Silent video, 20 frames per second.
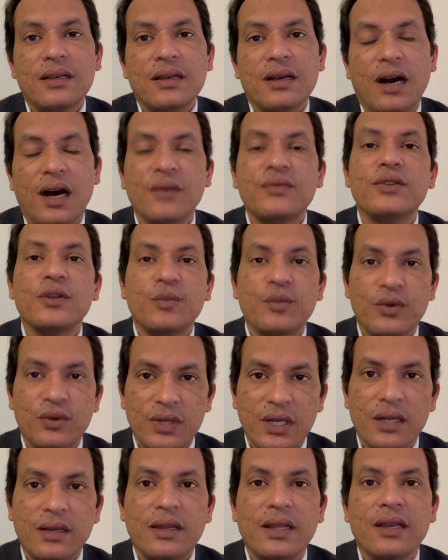after
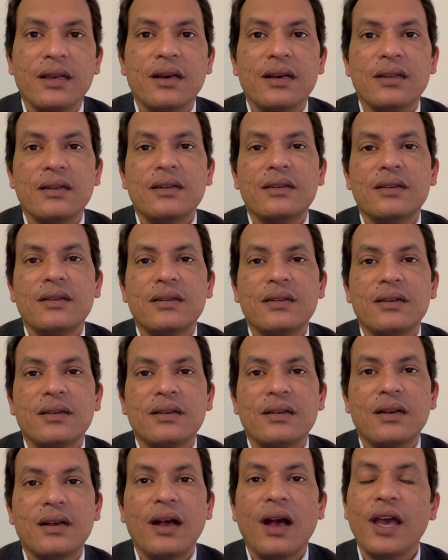protecting our
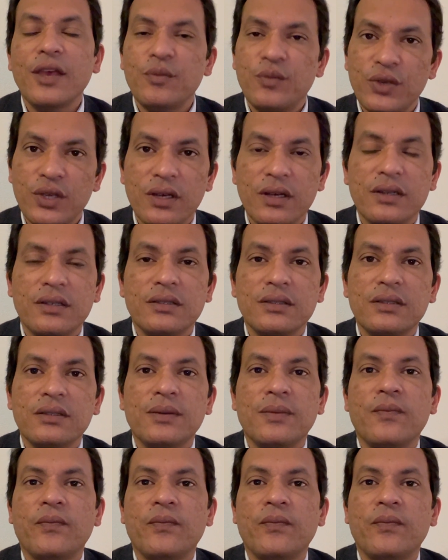IPRs.